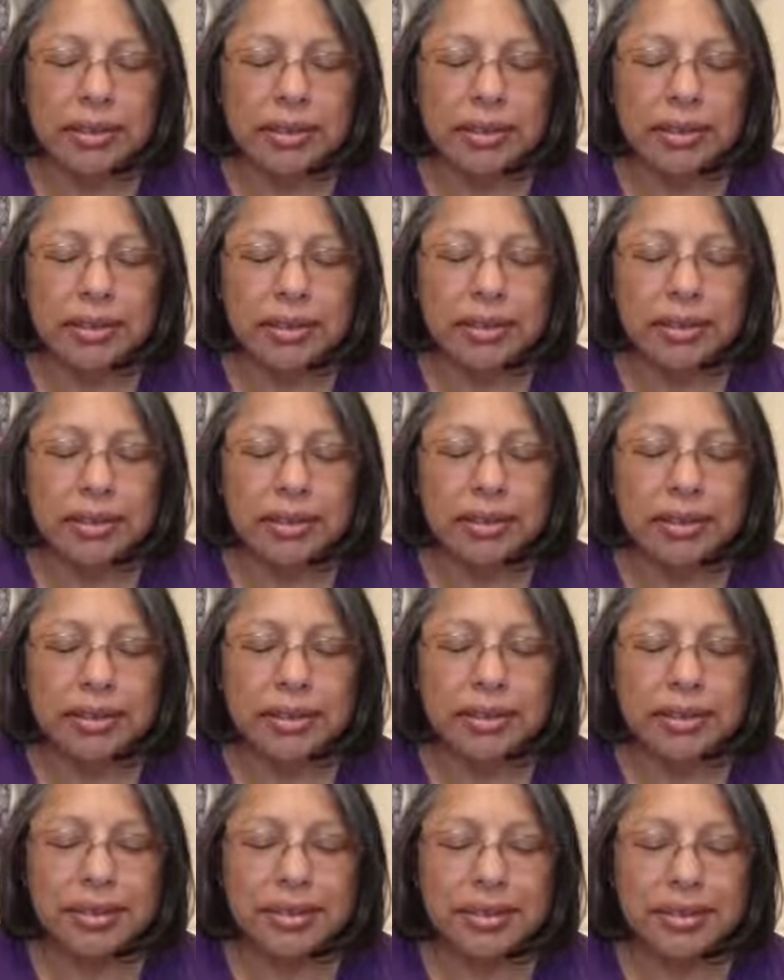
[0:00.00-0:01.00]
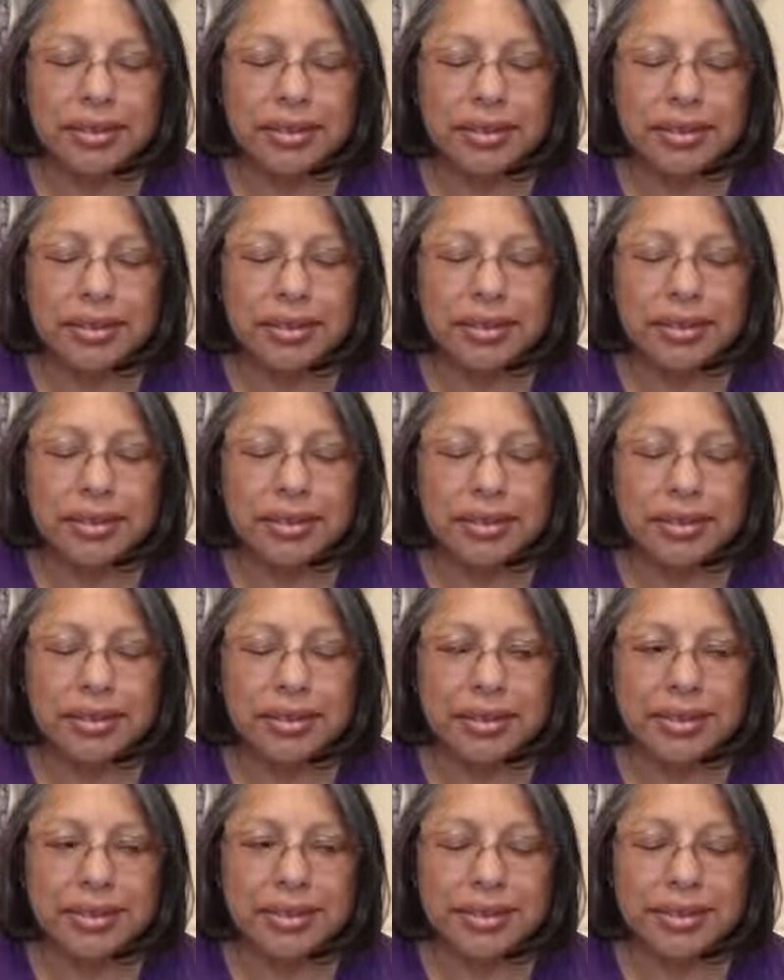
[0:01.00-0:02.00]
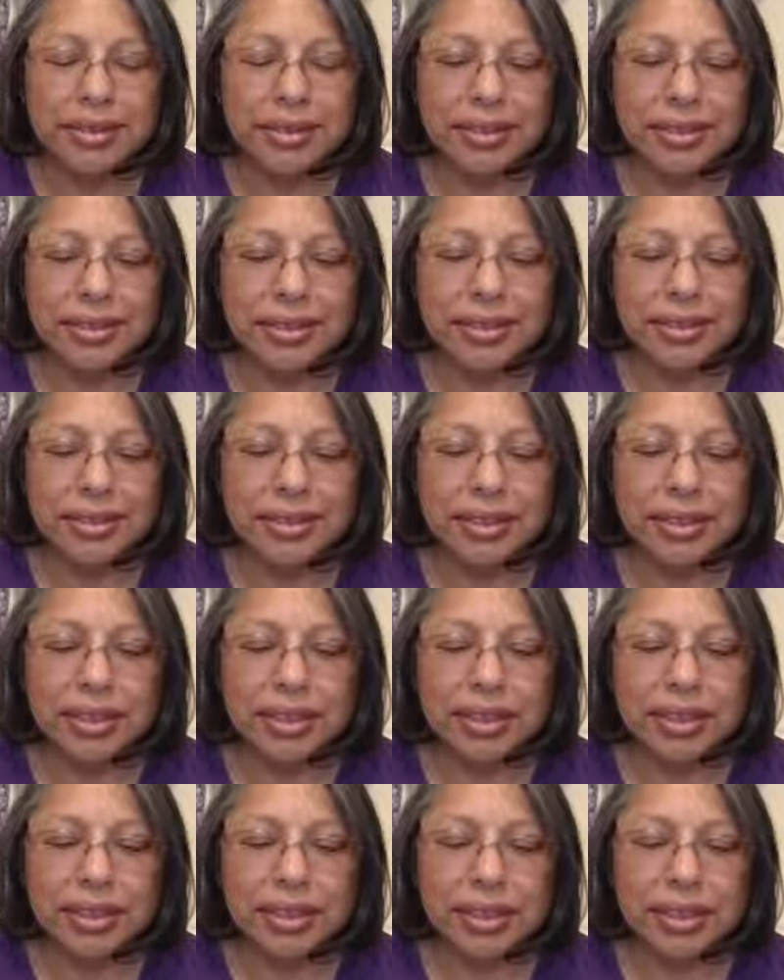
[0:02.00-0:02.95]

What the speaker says: [no speech]